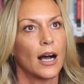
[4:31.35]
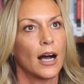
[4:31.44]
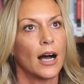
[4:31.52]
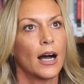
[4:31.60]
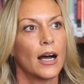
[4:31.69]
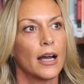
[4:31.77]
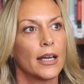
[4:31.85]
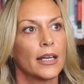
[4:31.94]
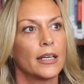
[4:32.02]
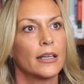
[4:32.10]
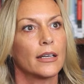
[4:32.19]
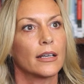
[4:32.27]

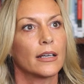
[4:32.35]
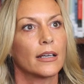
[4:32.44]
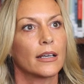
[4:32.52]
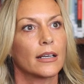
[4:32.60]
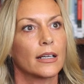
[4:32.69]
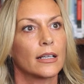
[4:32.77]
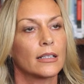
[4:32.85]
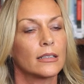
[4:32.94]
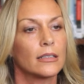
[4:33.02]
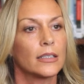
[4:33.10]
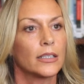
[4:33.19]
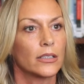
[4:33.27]
I
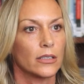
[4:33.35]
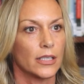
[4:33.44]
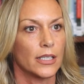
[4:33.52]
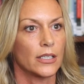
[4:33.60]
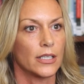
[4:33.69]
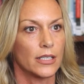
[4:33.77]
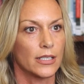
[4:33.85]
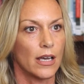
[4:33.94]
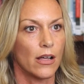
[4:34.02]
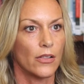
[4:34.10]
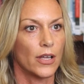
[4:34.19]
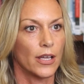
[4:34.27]
clearly could
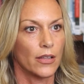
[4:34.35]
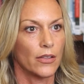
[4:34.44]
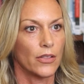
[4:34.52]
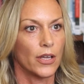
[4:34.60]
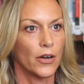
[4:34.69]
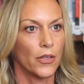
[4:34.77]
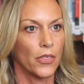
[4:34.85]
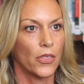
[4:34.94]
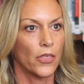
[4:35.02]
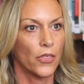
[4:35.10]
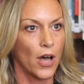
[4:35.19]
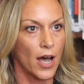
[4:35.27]
tell that their
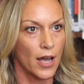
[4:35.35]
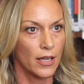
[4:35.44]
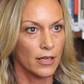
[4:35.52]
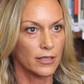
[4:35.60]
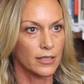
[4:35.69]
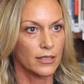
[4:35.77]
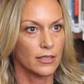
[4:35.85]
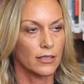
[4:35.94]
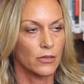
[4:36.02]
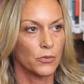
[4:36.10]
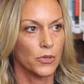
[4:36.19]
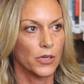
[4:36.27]
thoughts
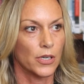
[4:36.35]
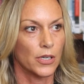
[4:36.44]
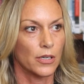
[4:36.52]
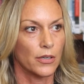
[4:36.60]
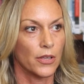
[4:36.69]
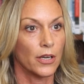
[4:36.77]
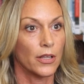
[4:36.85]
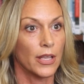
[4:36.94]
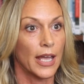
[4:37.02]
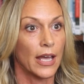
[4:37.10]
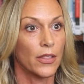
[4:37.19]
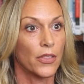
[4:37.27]
they
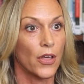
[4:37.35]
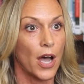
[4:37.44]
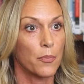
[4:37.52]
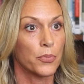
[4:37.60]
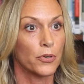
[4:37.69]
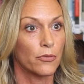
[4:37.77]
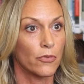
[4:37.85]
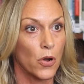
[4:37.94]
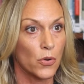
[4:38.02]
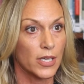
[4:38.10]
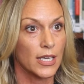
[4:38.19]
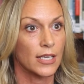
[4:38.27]
had
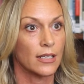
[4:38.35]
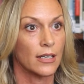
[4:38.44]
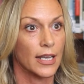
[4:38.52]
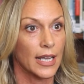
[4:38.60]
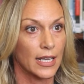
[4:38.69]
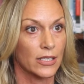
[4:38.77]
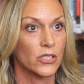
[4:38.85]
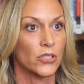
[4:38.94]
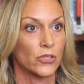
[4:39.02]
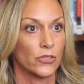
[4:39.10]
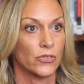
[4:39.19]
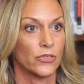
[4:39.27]
thought-provoking
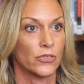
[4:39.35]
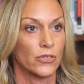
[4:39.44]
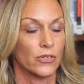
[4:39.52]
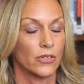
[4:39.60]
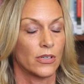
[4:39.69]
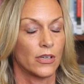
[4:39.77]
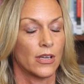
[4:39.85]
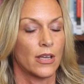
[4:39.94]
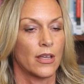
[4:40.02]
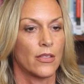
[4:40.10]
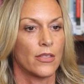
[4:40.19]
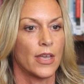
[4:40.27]
answers.
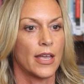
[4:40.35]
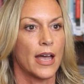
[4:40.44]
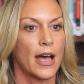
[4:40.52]
They